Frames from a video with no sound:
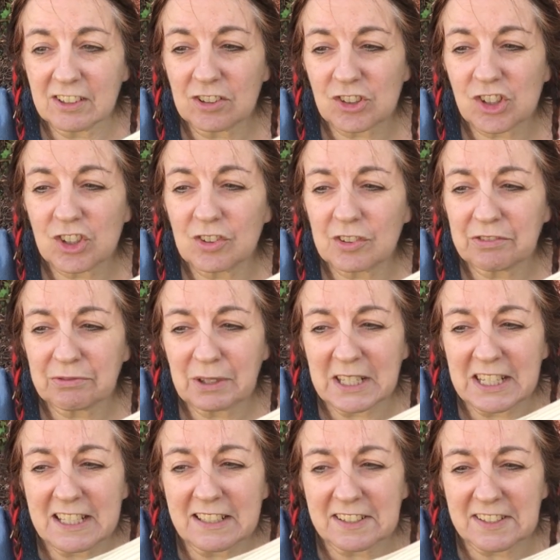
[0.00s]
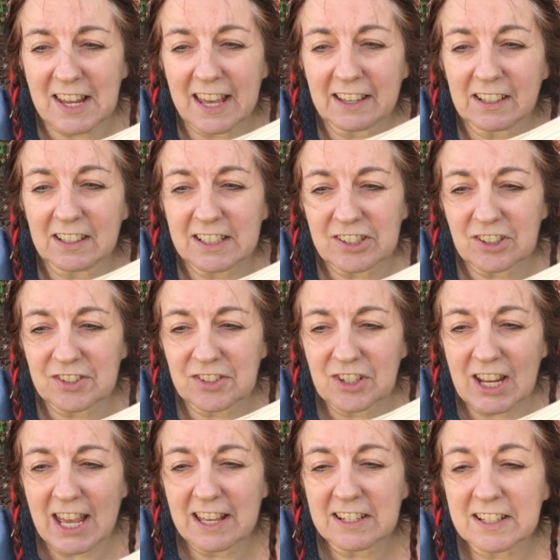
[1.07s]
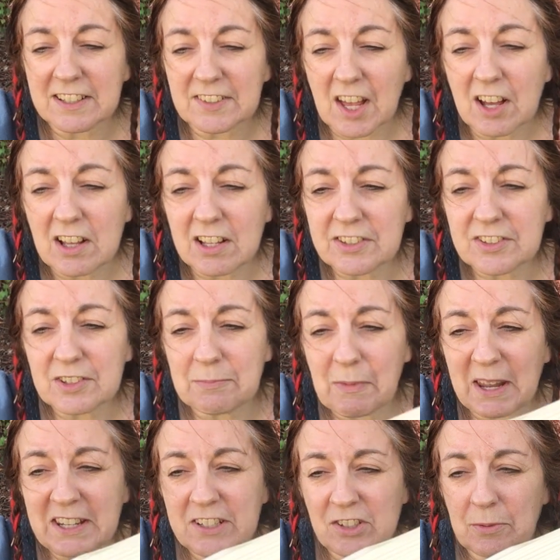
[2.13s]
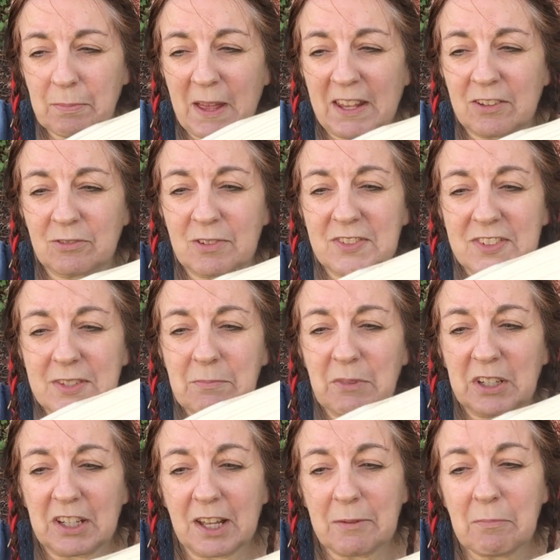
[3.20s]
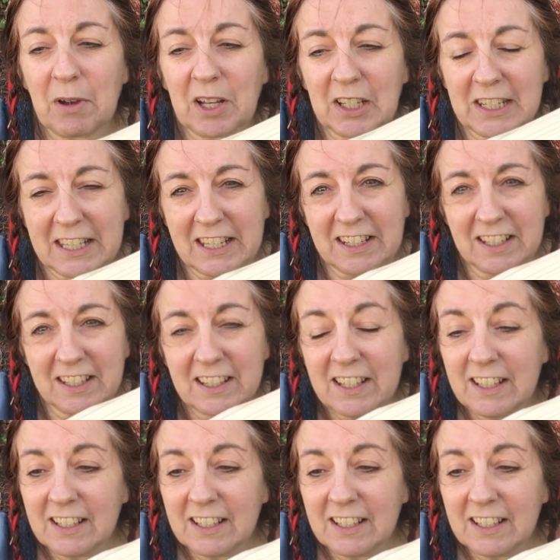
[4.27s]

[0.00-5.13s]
"Not sure if we need a tech guy just yet, and it's hard to manage a band with someone like Marley in it,